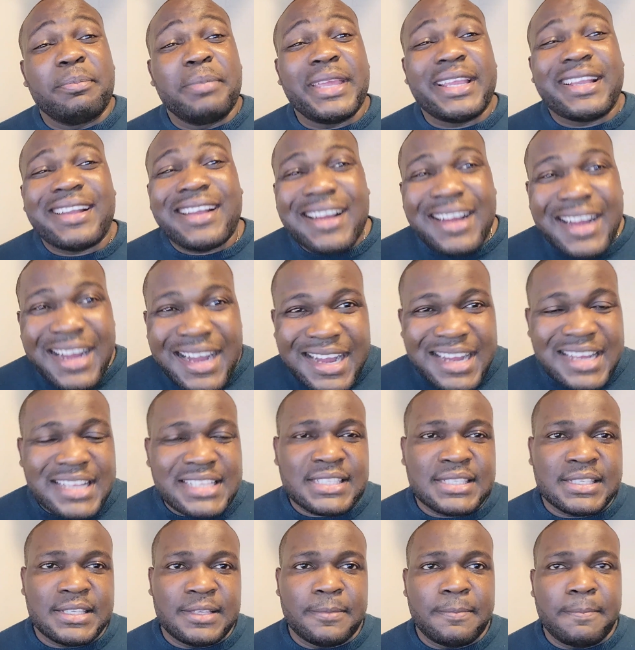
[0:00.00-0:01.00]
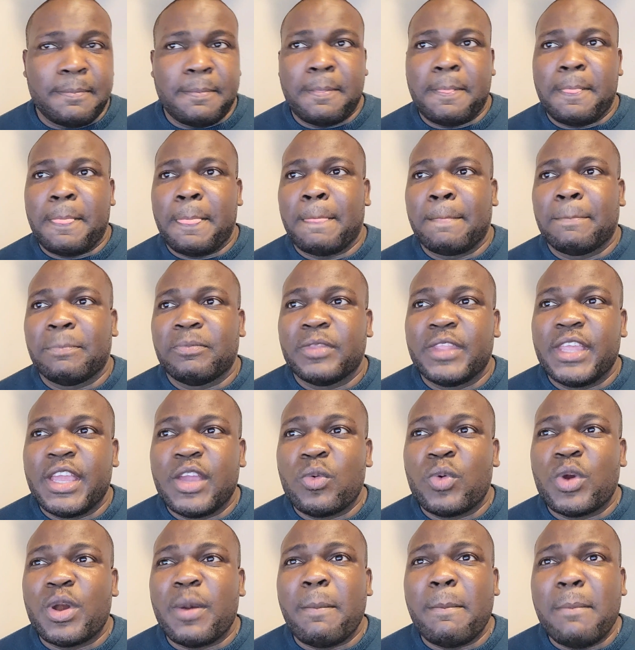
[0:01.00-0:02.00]
because
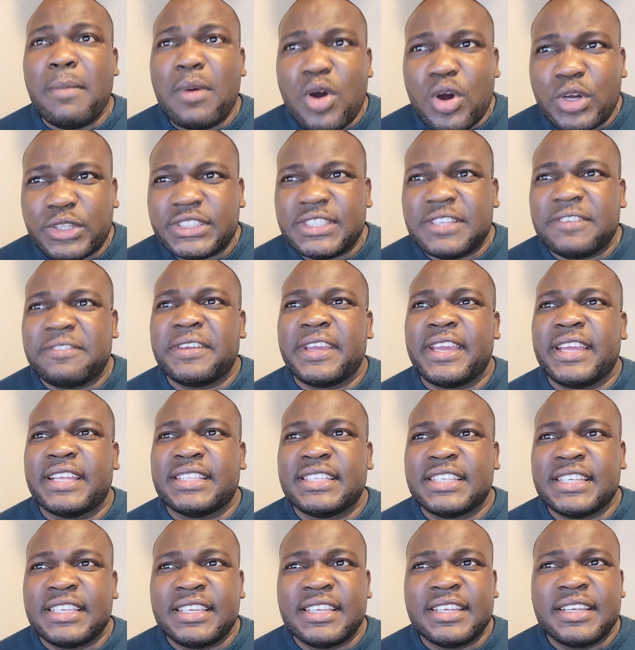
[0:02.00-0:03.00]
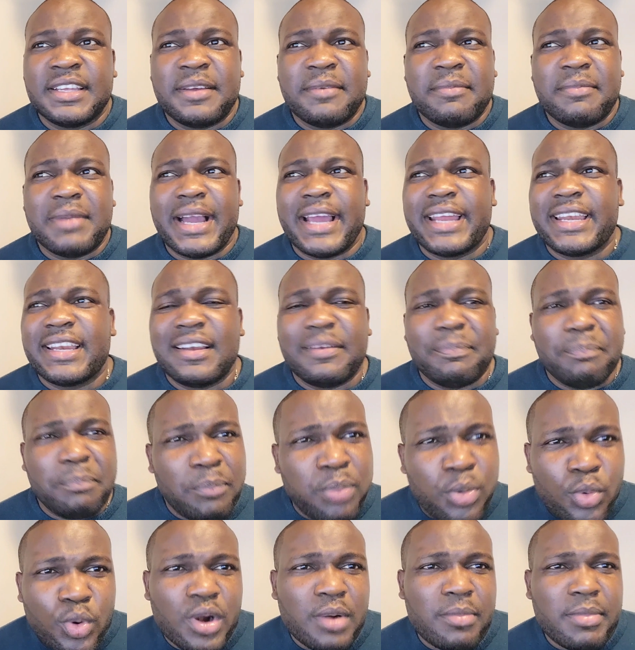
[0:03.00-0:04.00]
they were motivated by the
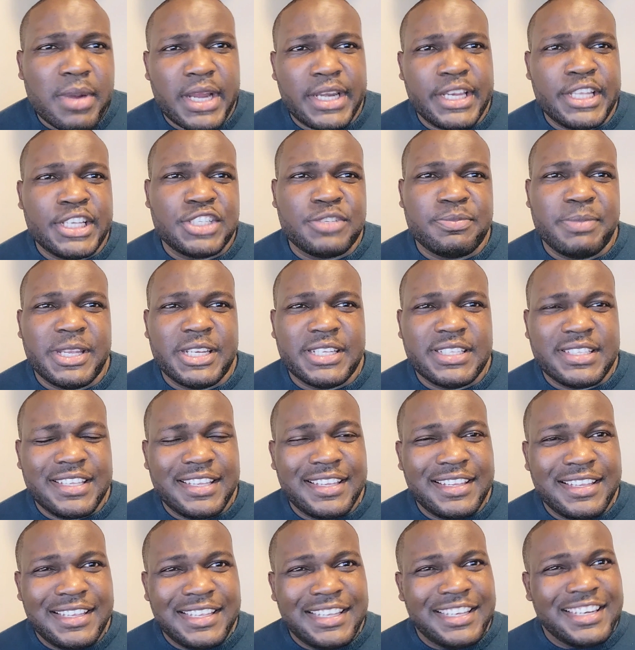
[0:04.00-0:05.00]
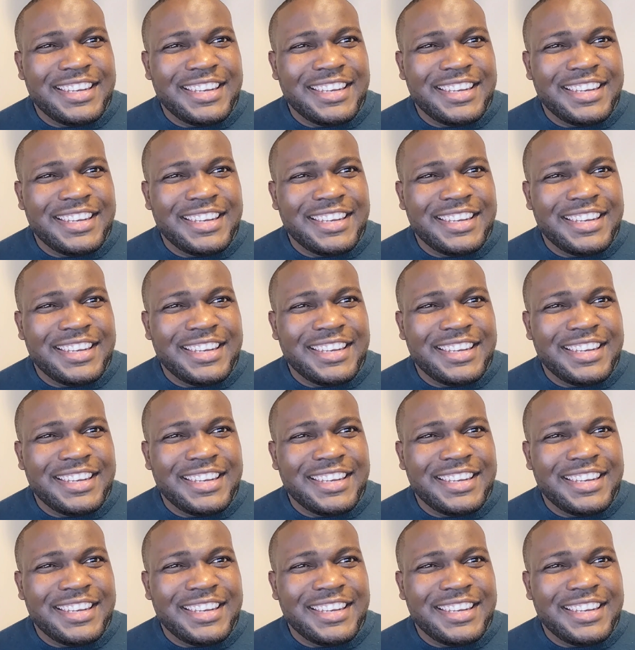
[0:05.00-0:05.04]
poor management.